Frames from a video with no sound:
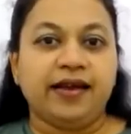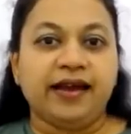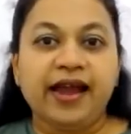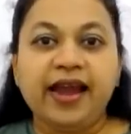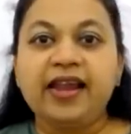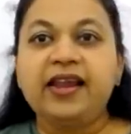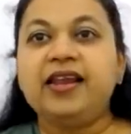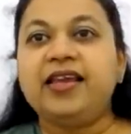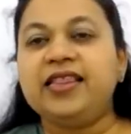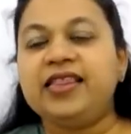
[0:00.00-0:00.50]

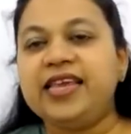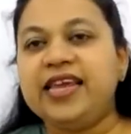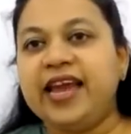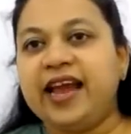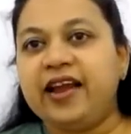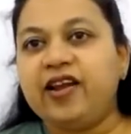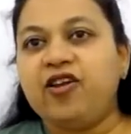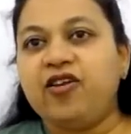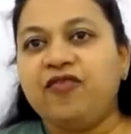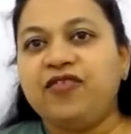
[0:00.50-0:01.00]
And in the
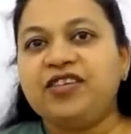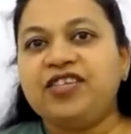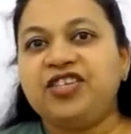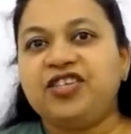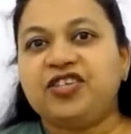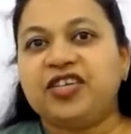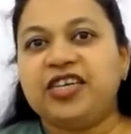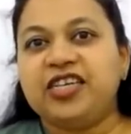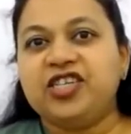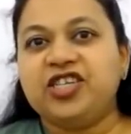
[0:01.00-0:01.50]
hand of a
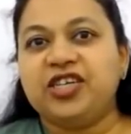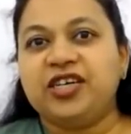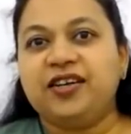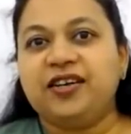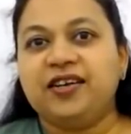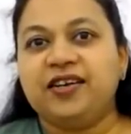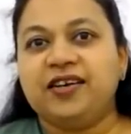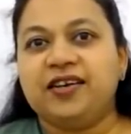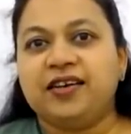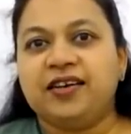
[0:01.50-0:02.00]
stranger,
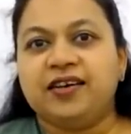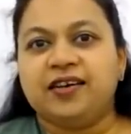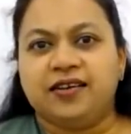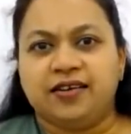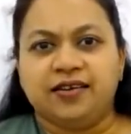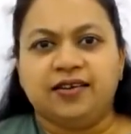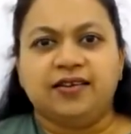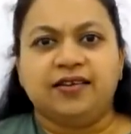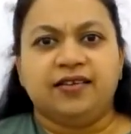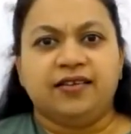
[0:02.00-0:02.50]

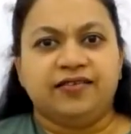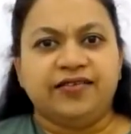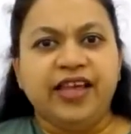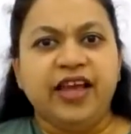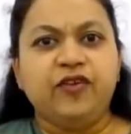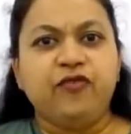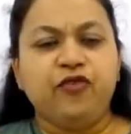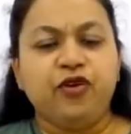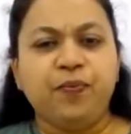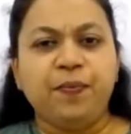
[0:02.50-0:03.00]

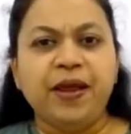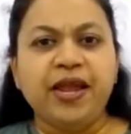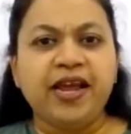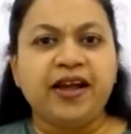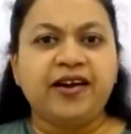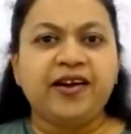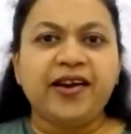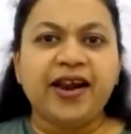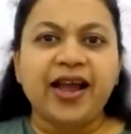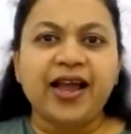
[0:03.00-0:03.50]
there would be
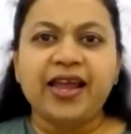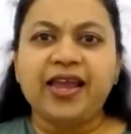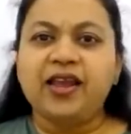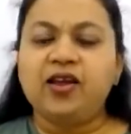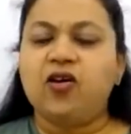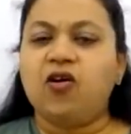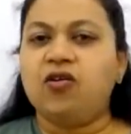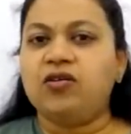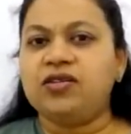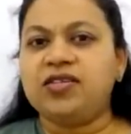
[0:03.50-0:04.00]
crying
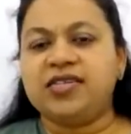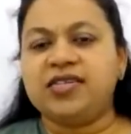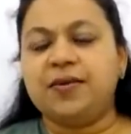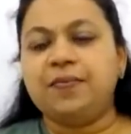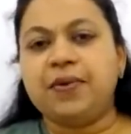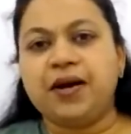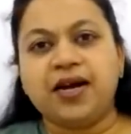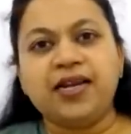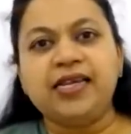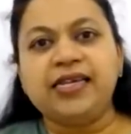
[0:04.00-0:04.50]
or
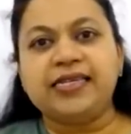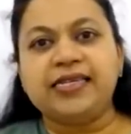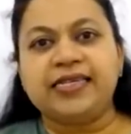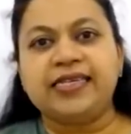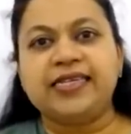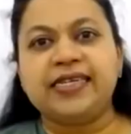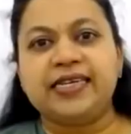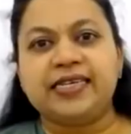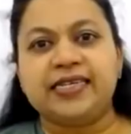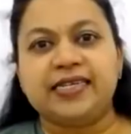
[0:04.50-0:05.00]
some
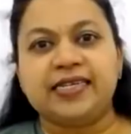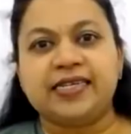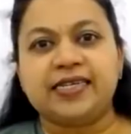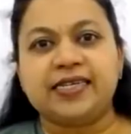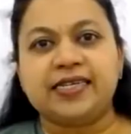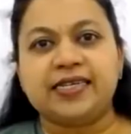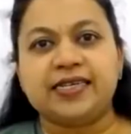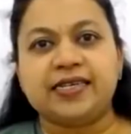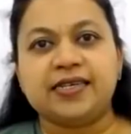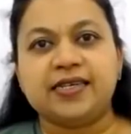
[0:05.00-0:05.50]
uneasiness.
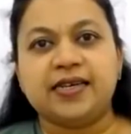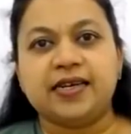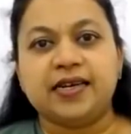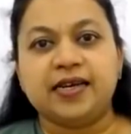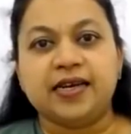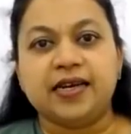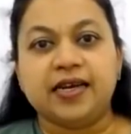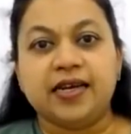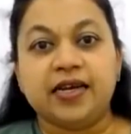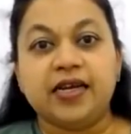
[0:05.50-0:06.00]

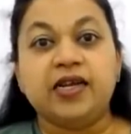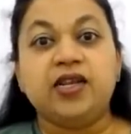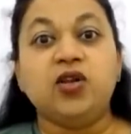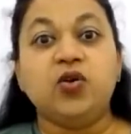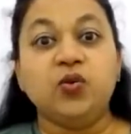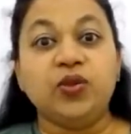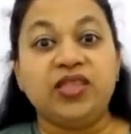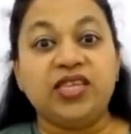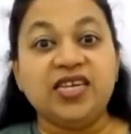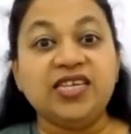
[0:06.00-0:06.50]

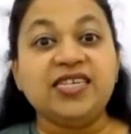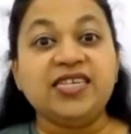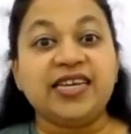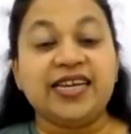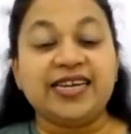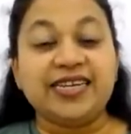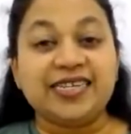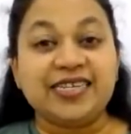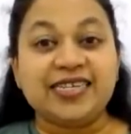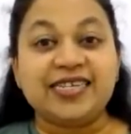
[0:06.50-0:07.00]
Now, this
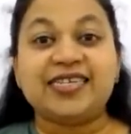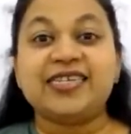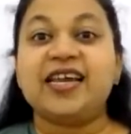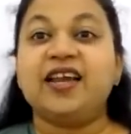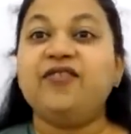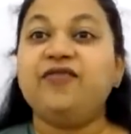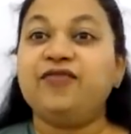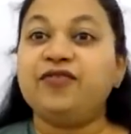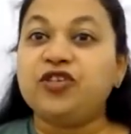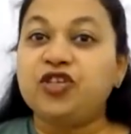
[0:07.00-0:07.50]

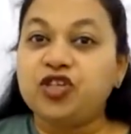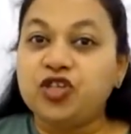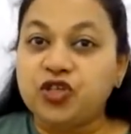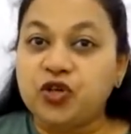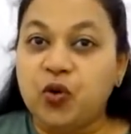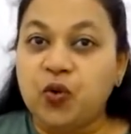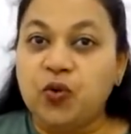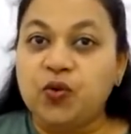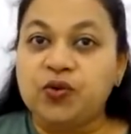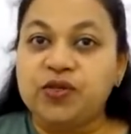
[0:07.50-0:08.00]
itself
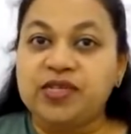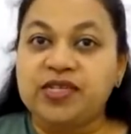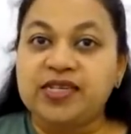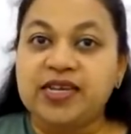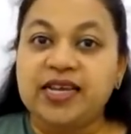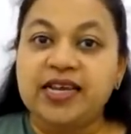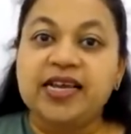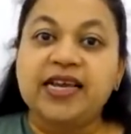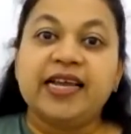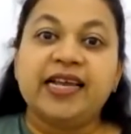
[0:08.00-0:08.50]
shows
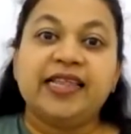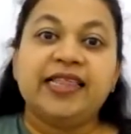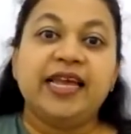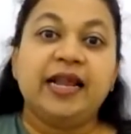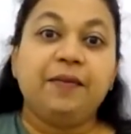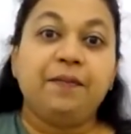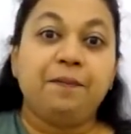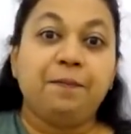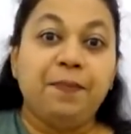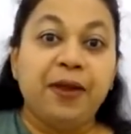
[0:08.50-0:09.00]

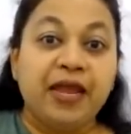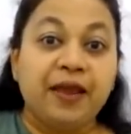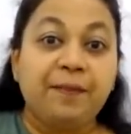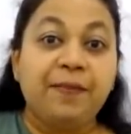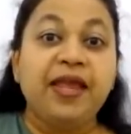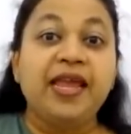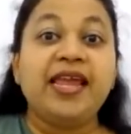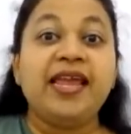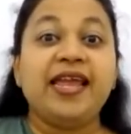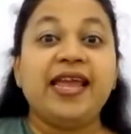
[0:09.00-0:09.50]
that
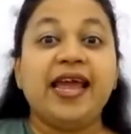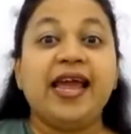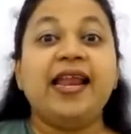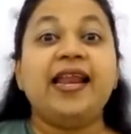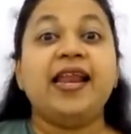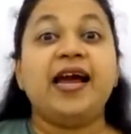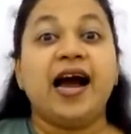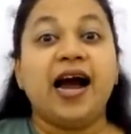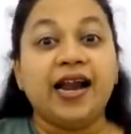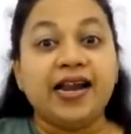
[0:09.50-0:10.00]
baby
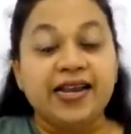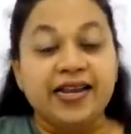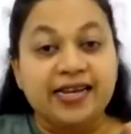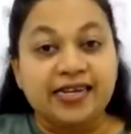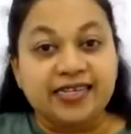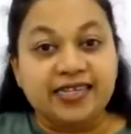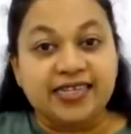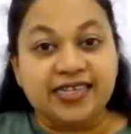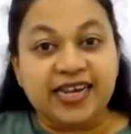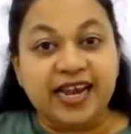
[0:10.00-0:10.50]
can
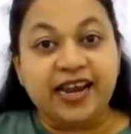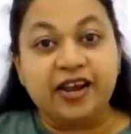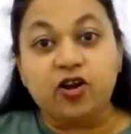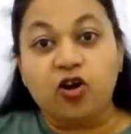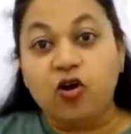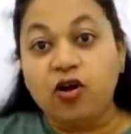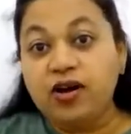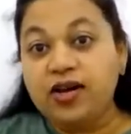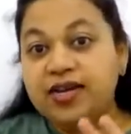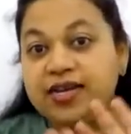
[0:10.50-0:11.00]
understand
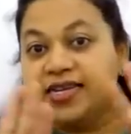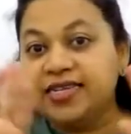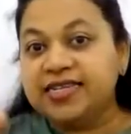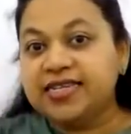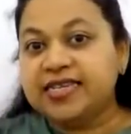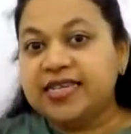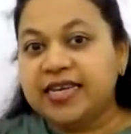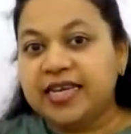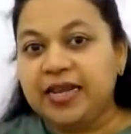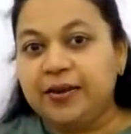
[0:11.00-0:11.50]
or
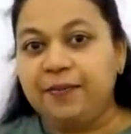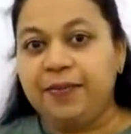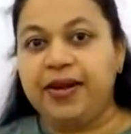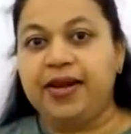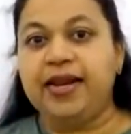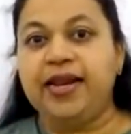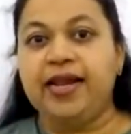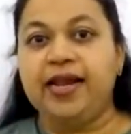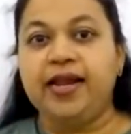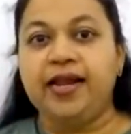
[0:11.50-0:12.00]

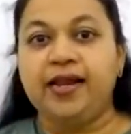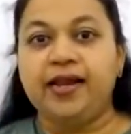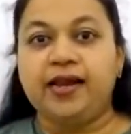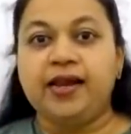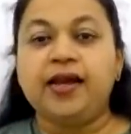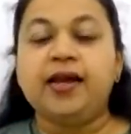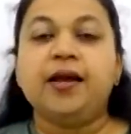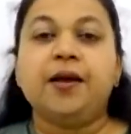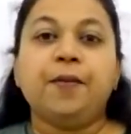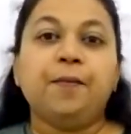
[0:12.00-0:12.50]
discriminate
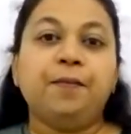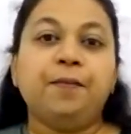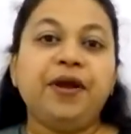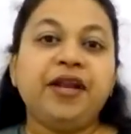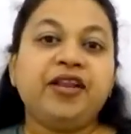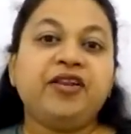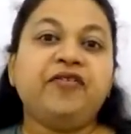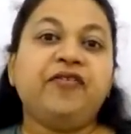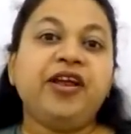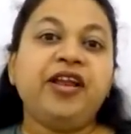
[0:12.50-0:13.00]

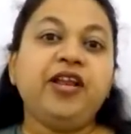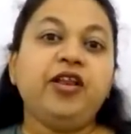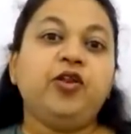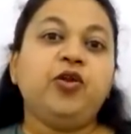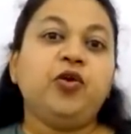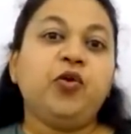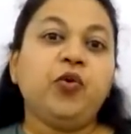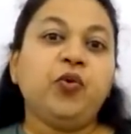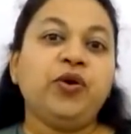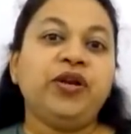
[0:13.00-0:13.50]
between
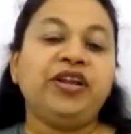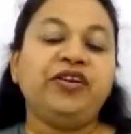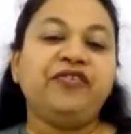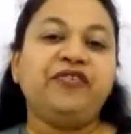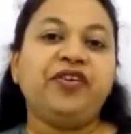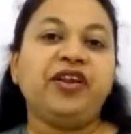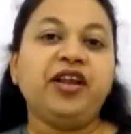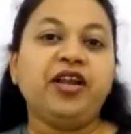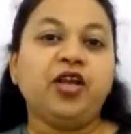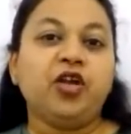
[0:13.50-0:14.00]
two
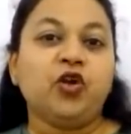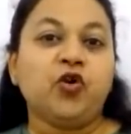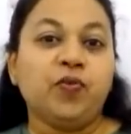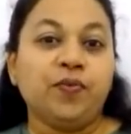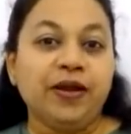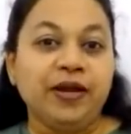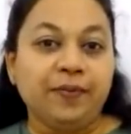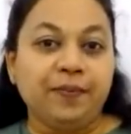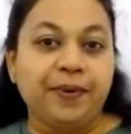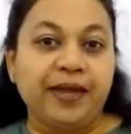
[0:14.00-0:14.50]
different
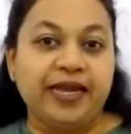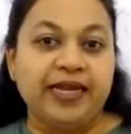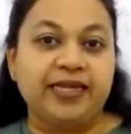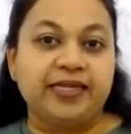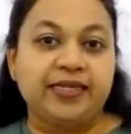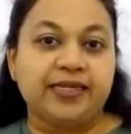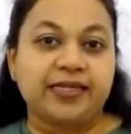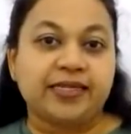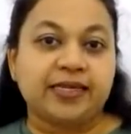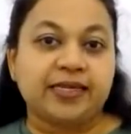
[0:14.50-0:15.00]
human
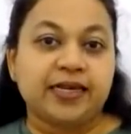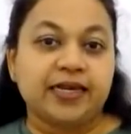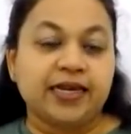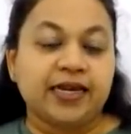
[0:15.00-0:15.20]
beings.